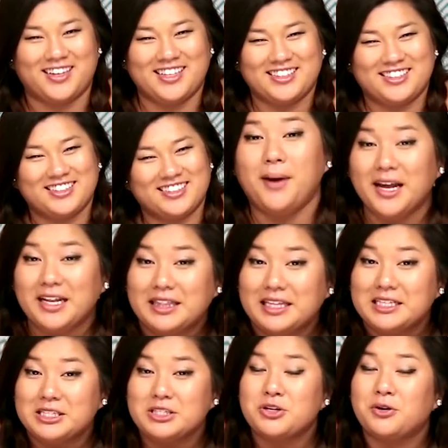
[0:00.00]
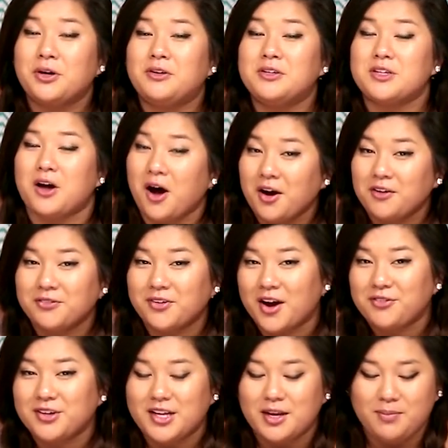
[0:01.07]
this. But these tutorials are for
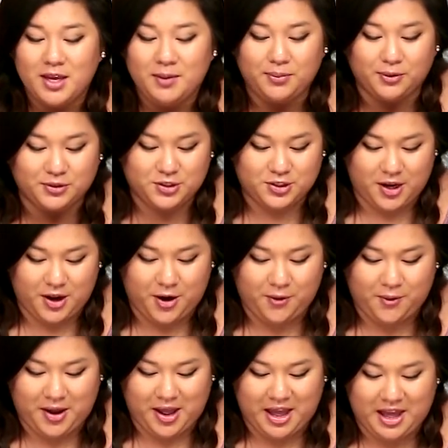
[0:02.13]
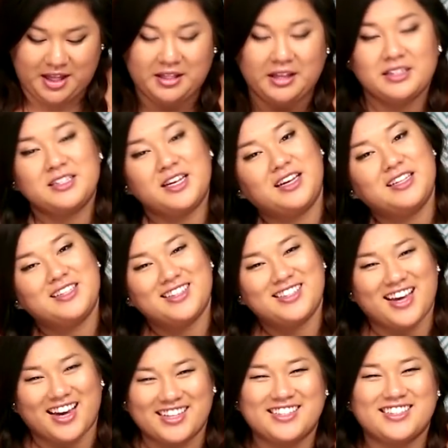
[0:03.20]
everyday people, so uh, let's take it to the
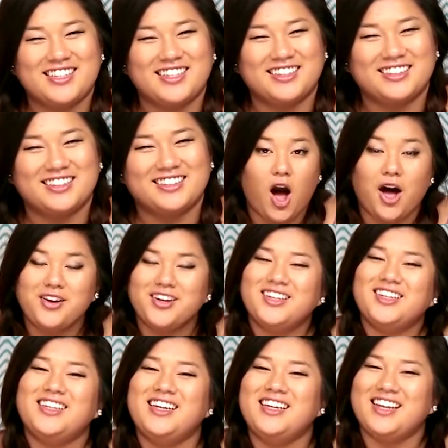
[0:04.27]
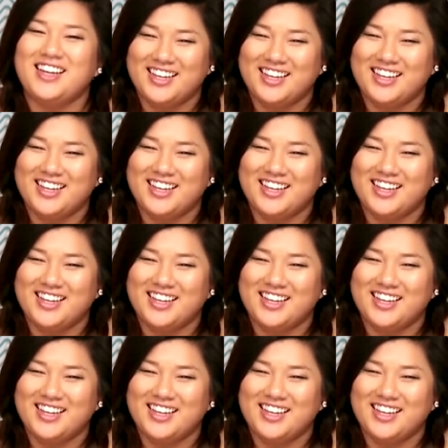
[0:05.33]
test. All you're gonna need